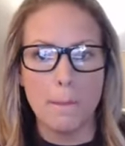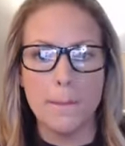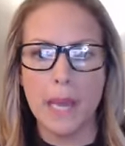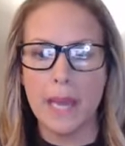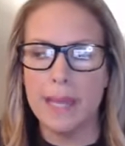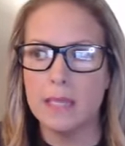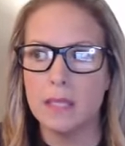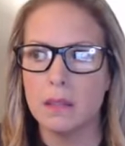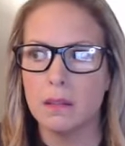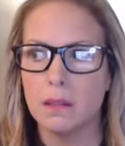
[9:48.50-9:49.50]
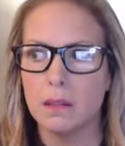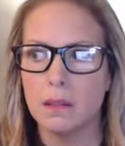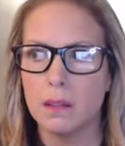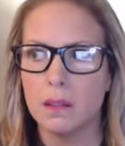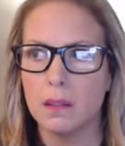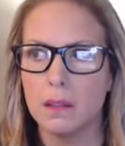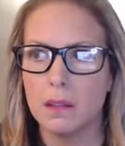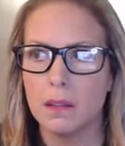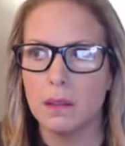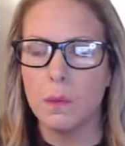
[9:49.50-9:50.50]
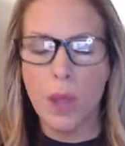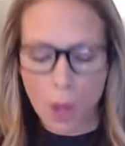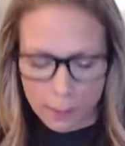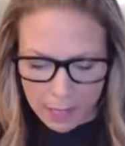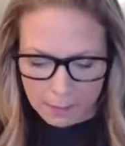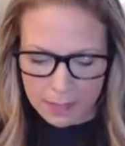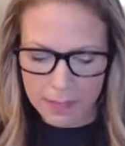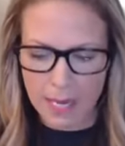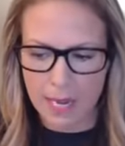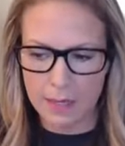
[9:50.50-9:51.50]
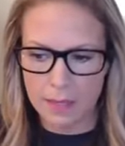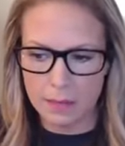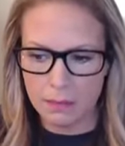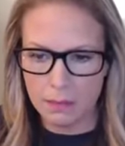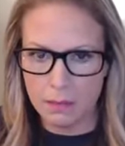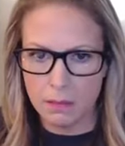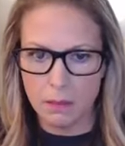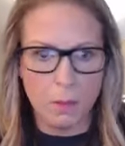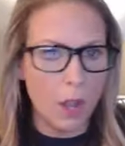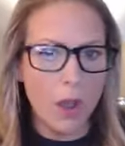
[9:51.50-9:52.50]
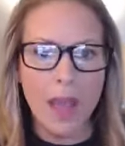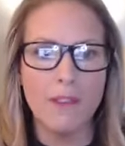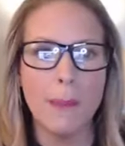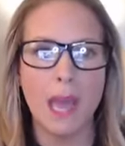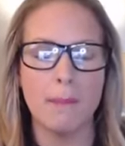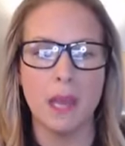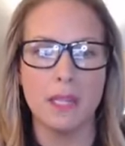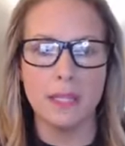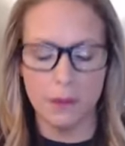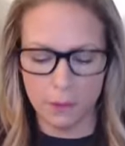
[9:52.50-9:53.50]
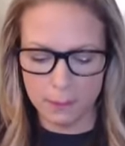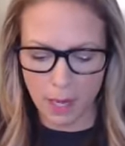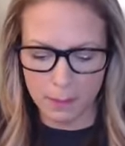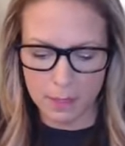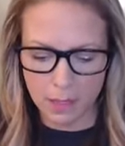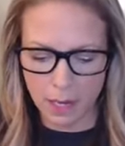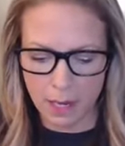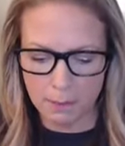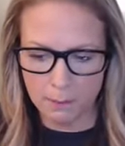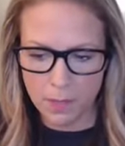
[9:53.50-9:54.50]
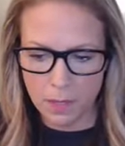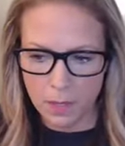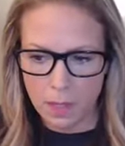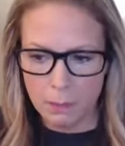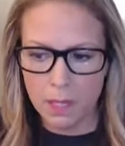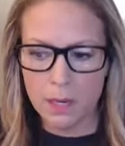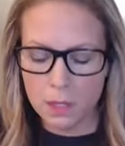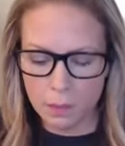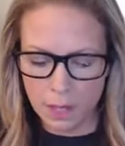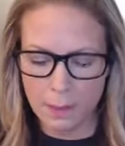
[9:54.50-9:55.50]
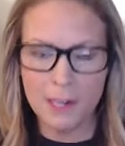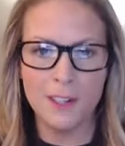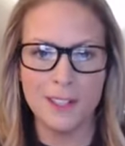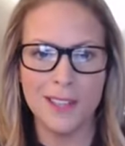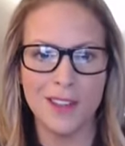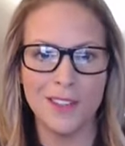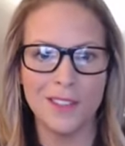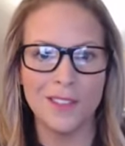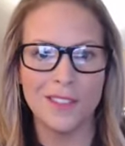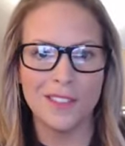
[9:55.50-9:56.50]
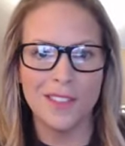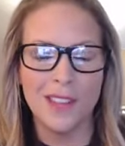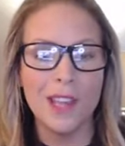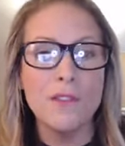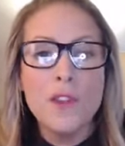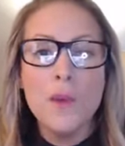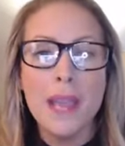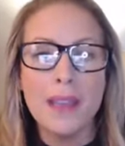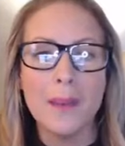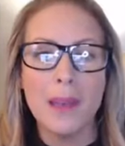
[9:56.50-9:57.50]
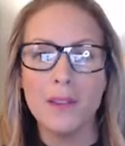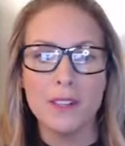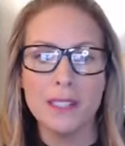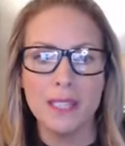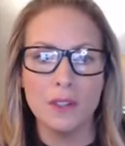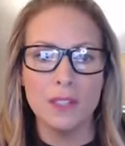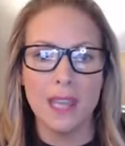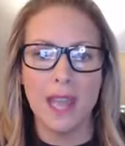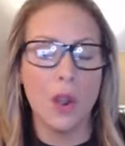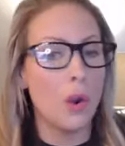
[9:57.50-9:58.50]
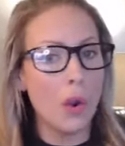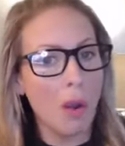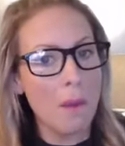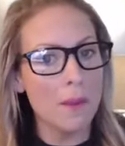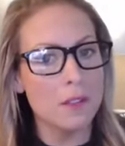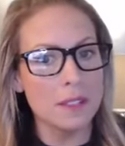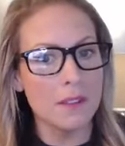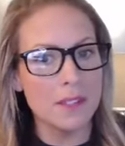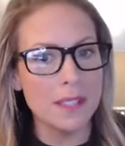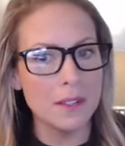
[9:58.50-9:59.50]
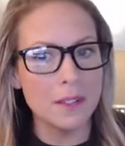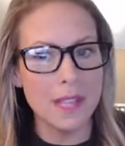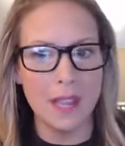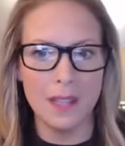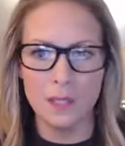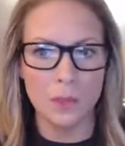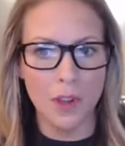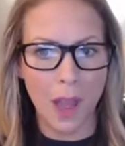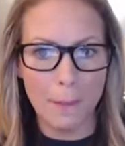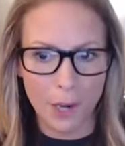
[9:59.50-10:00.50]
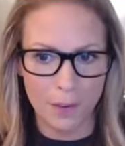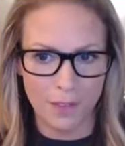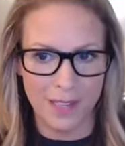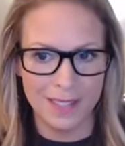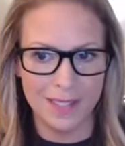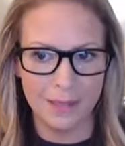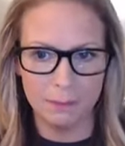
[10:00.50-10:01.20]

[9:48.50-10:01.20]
But we all make mistakes we all have a bad mindset from time to time. But here's what I'm here to tell you. If you wake up every single day, or almost every single day, because we're not perfect,